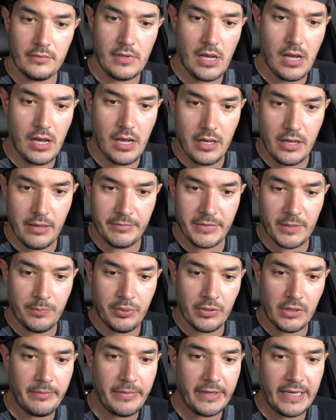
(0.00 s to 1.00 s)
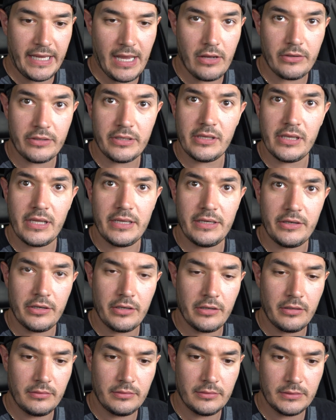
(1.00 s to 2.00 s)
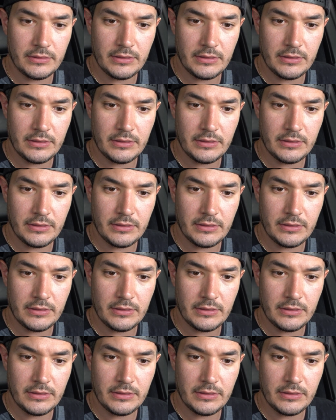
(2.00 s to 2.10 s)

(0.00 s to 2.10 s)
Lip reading: I'm gonna pull up my calculator.